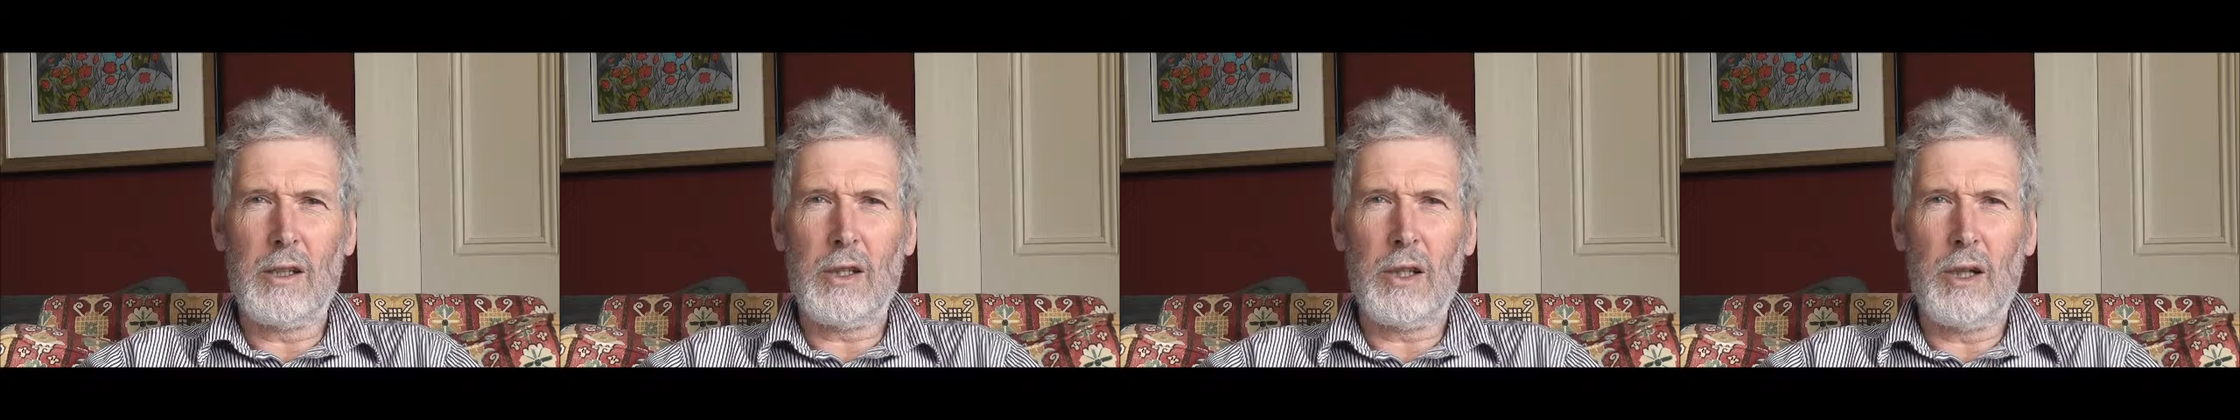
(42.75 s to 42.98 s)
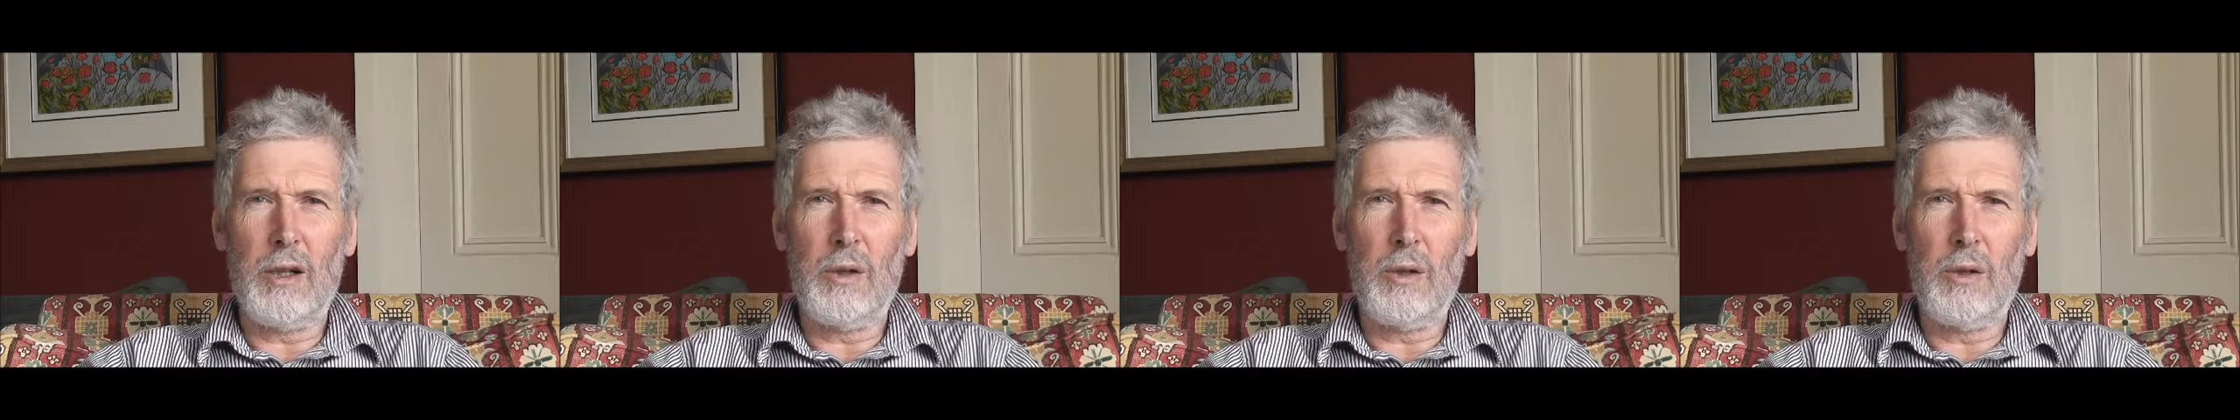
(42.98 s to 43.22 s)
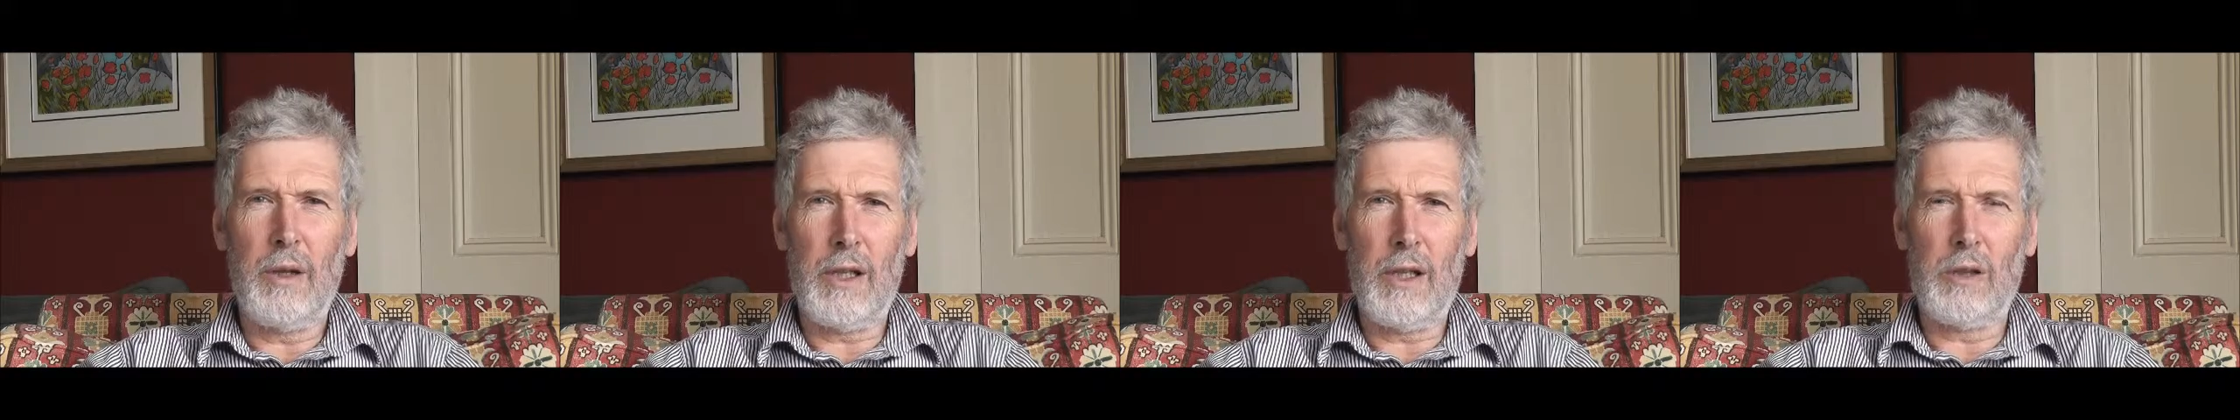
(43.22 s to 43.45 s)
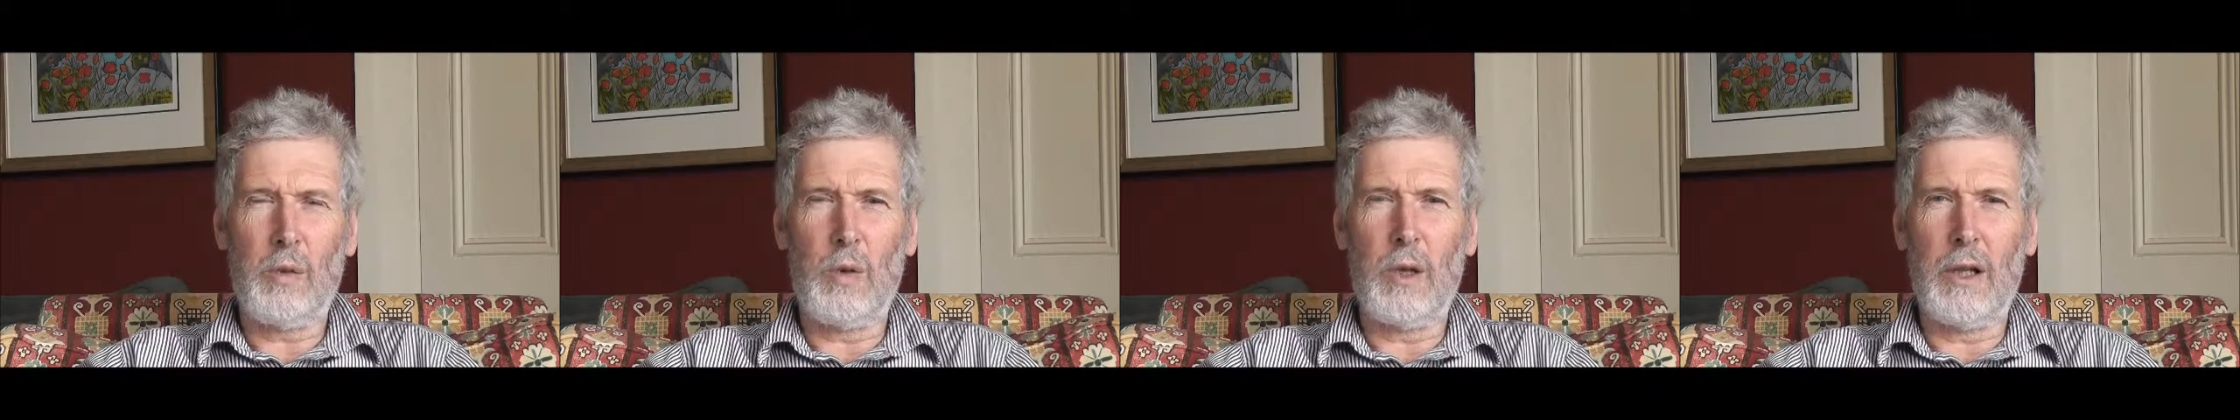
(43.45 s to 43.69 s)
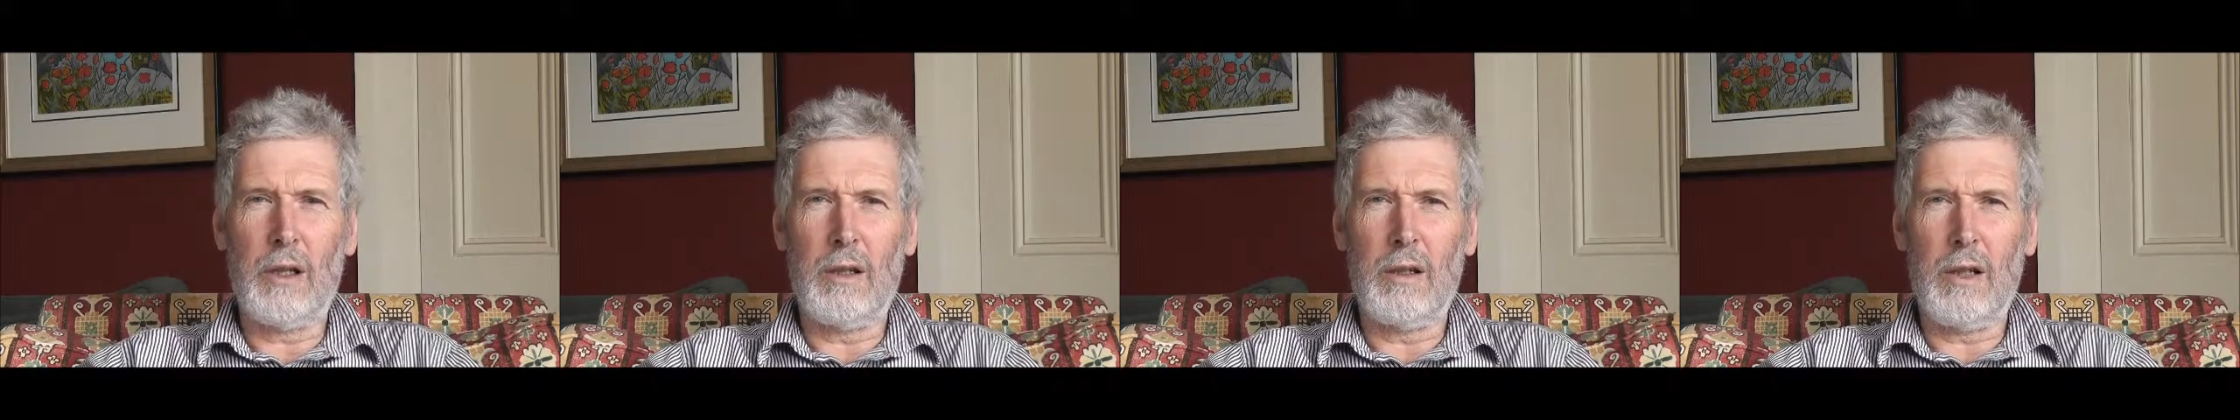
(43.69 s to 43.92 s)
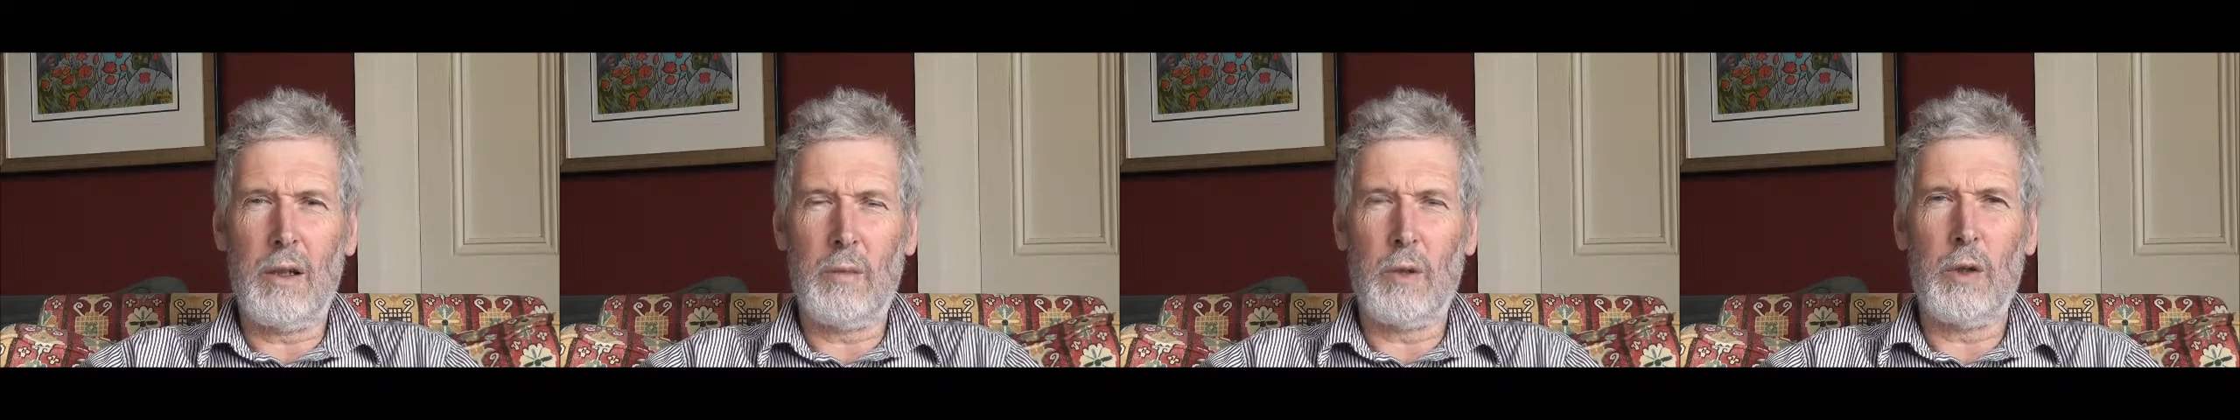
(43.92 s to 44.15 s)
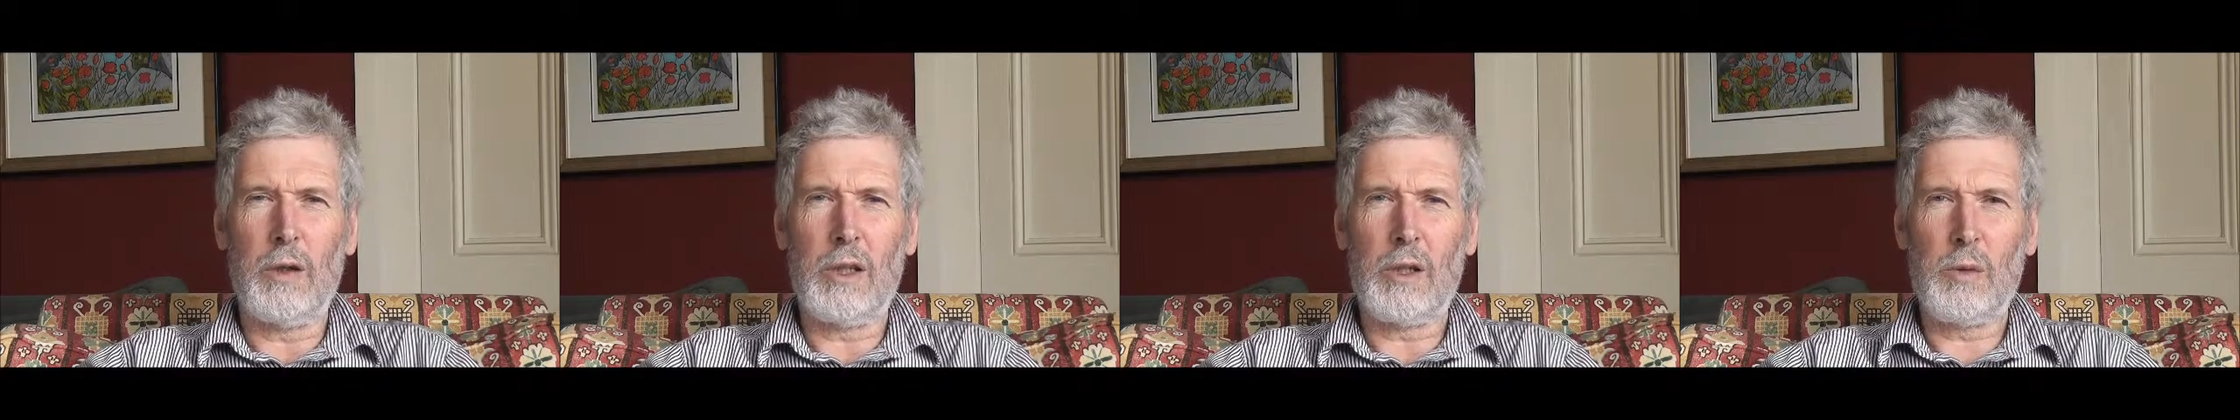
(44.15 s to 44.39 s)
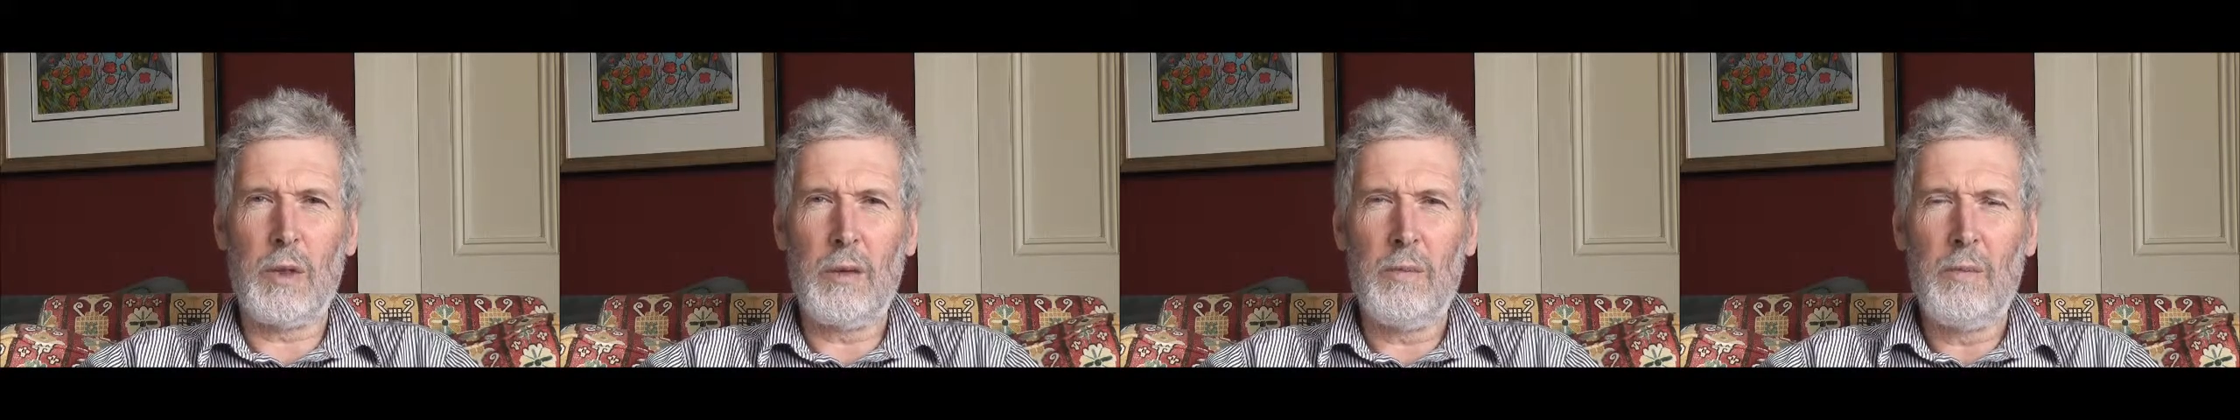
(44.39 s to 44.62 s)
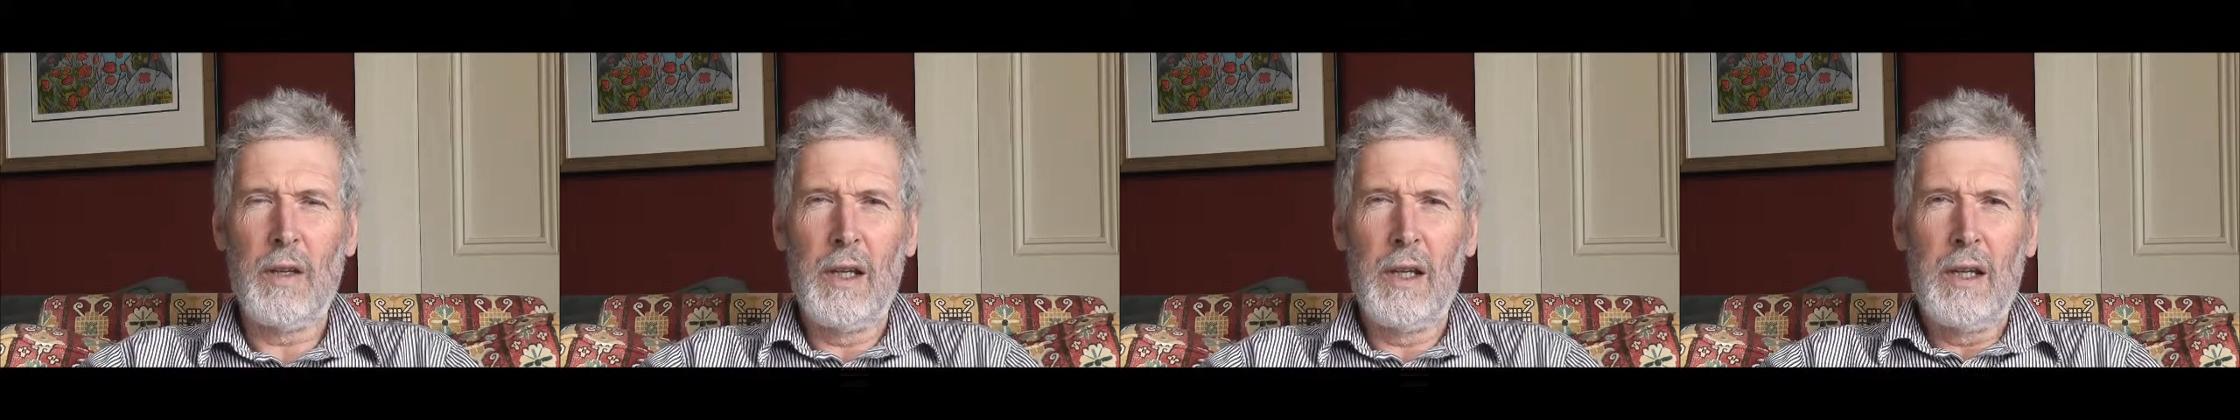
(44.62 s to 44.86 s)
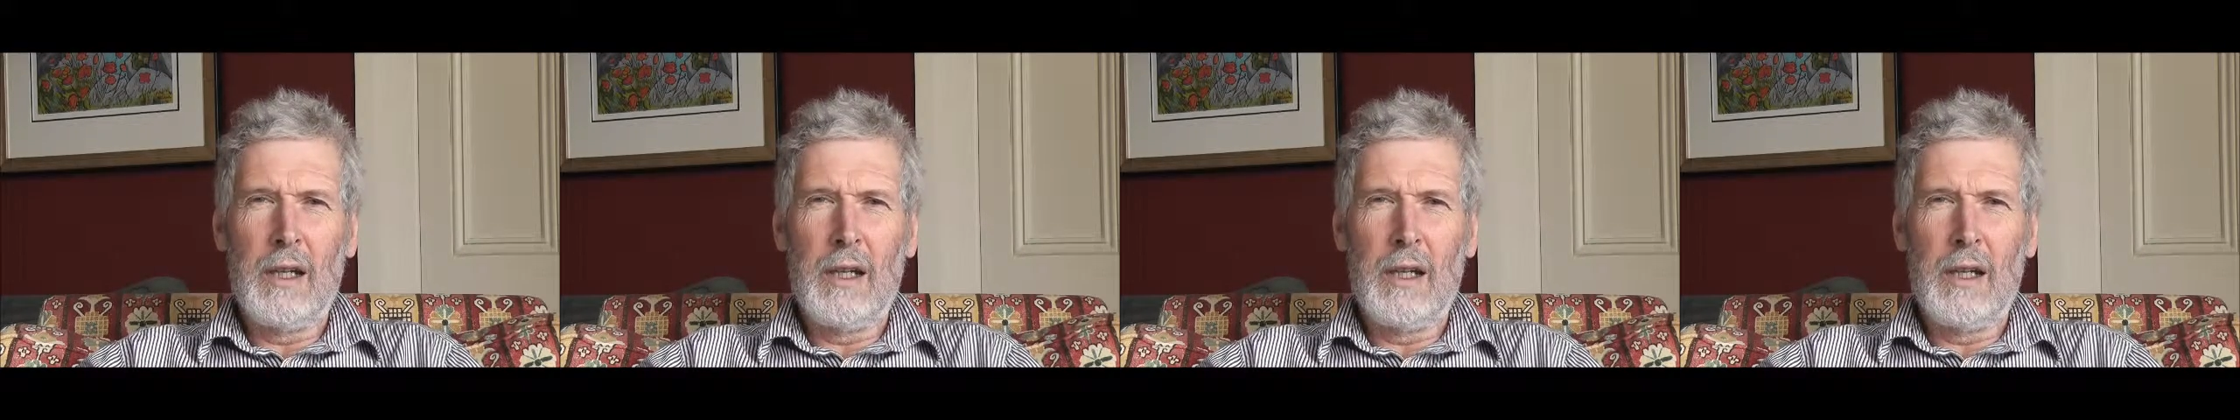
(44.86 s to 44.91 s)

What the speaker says: So that's why I'm doing this one.